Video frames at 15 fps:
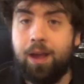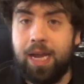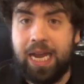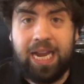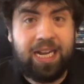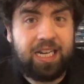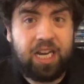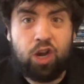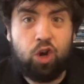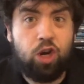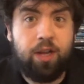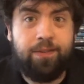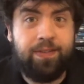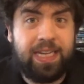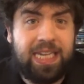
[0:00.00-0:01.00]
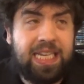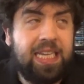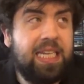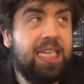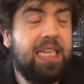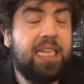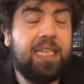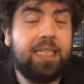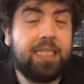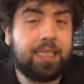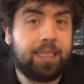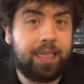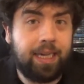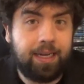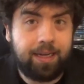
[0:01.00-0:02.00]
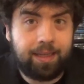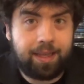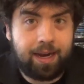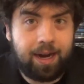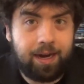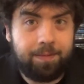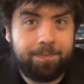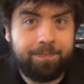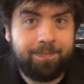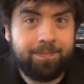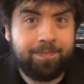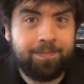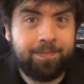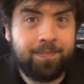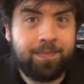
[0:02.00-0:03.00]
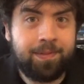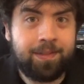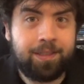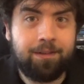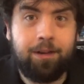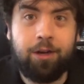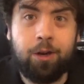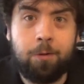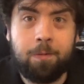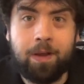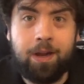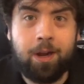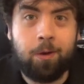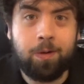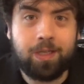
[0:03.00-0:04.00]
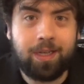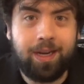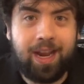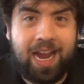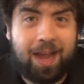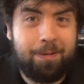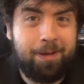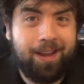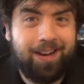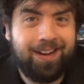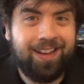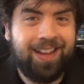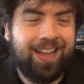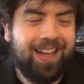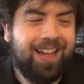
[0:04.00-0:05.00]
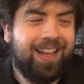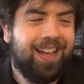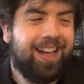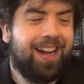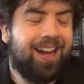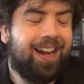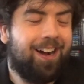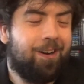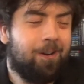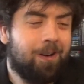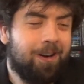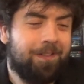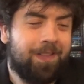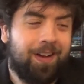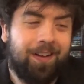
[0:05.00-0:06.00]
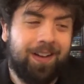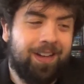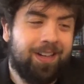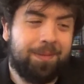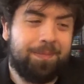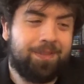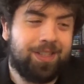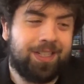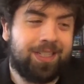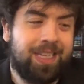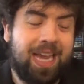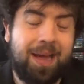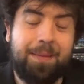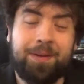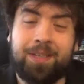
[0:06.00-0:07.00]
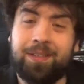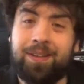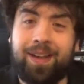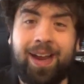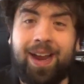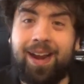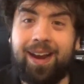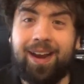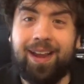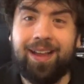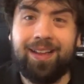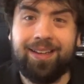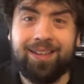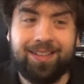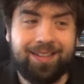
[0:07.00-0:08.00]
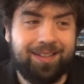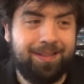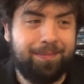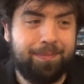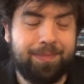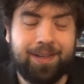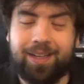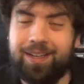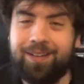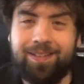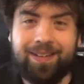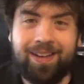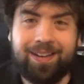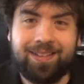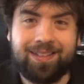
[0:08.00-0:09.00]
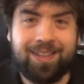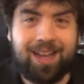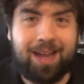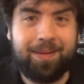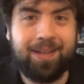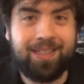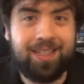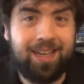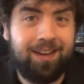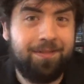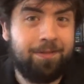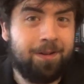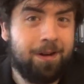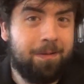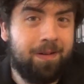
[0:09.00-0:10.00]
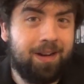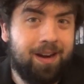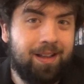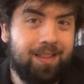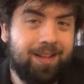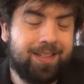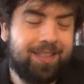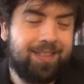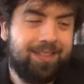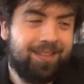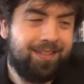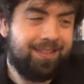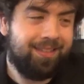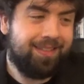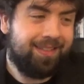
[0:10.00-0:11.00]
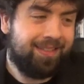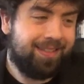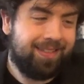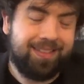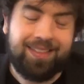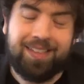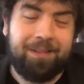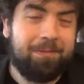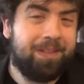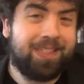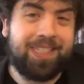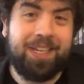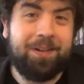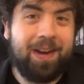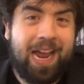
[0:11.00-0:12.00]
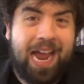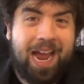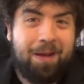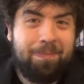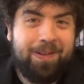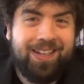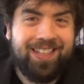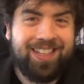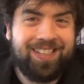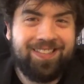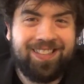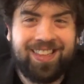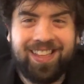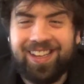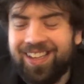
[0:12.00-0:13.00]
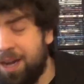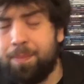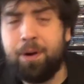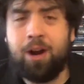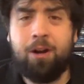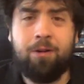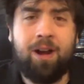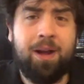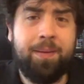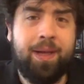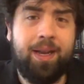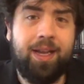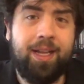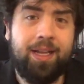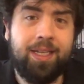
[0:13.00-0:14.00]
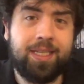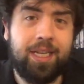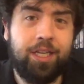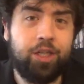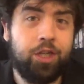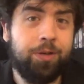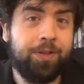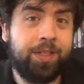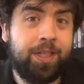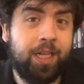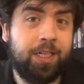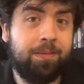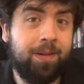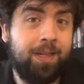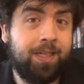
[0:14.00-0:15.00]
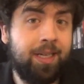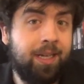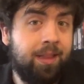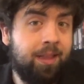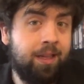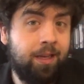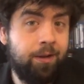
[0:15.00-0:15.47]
it could have easily ended there. So I don't really know what's going to happen, or if I'll end up just absolutely hating it, but who knows. I'm excited for it regardless. We'll see what happens with it. Appare-Ranman is a show which takes place in the